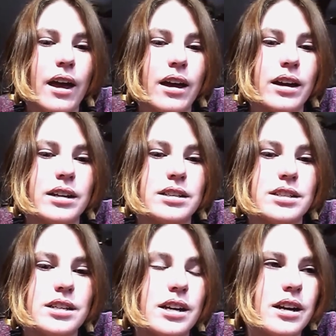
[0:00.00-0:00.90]

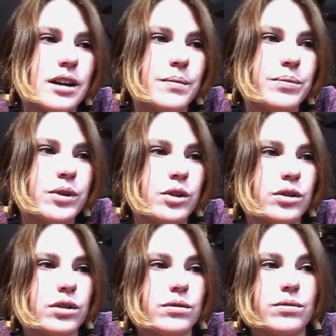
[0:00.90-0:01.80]
And
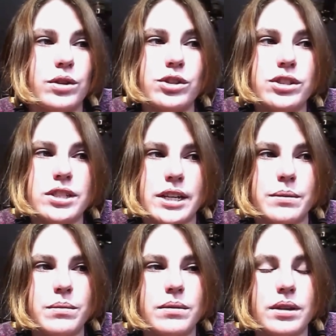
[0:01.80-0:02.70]
your first
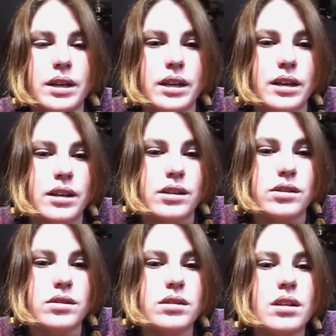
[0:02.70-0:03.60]
tip
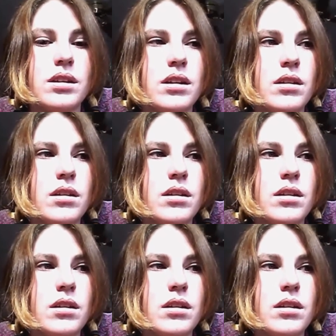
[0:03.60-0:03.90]
is